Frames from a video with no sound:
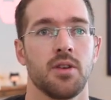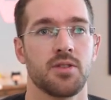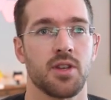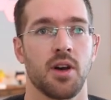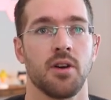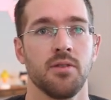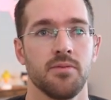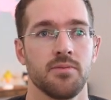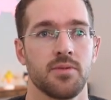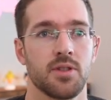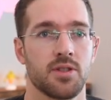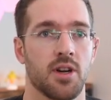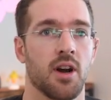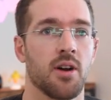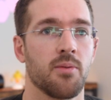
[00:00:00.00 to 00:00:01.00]
So to
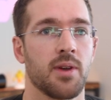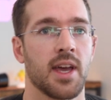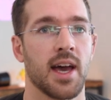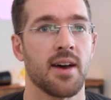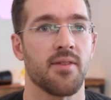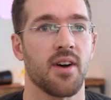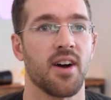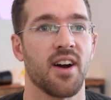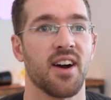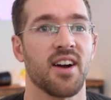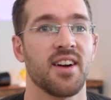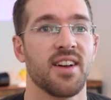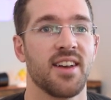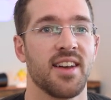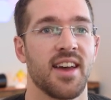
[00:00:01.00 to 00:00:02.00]
start, we have
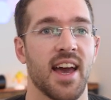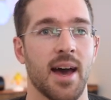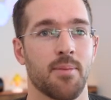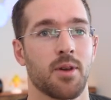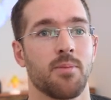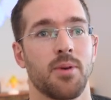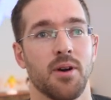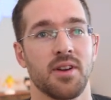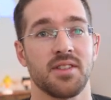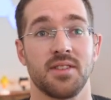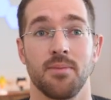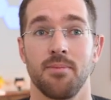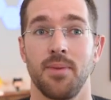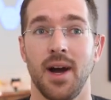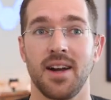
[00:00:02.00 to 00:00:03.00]
our app
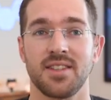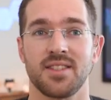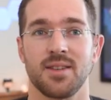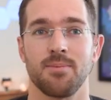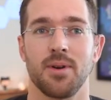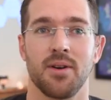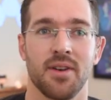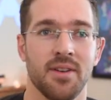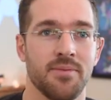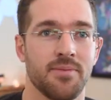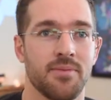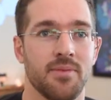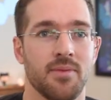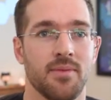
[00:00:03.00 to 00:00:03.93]
components box component.